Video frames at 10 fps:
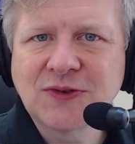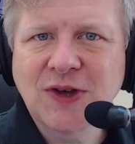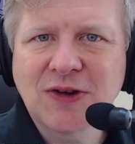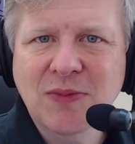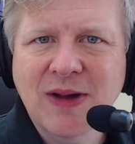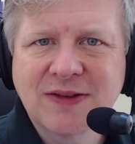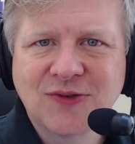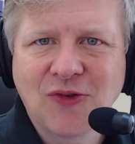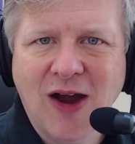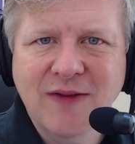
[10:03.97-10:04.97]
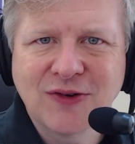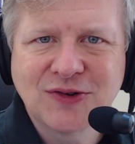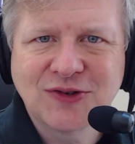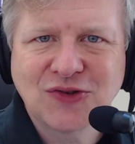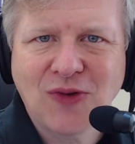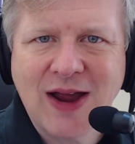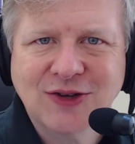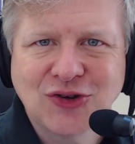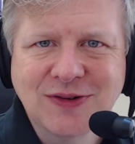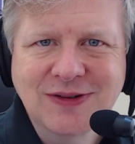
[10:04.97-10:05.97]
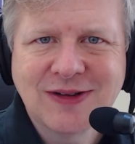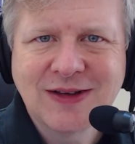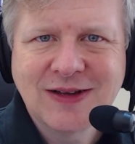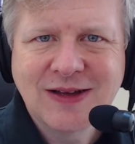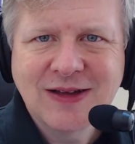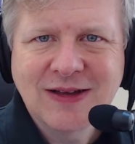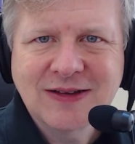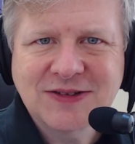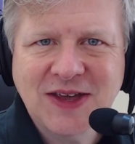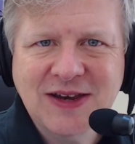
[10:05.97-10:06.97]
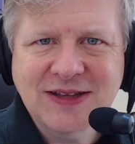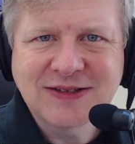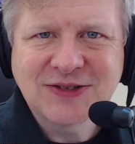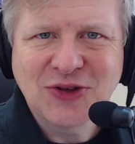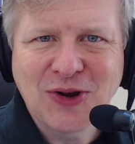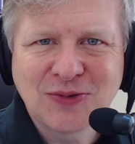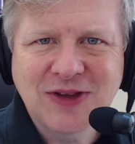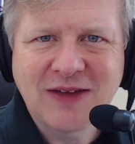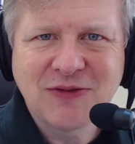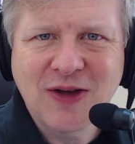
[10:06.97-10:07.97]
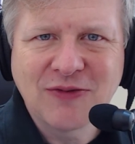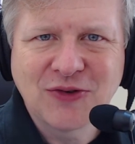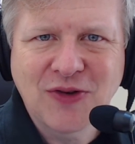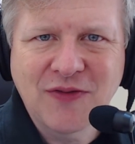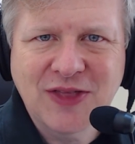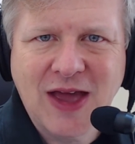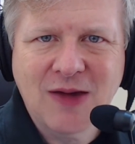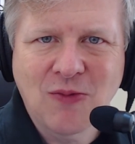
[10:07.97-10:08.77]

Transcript: talking about driver distraction settings. Have you ever driven that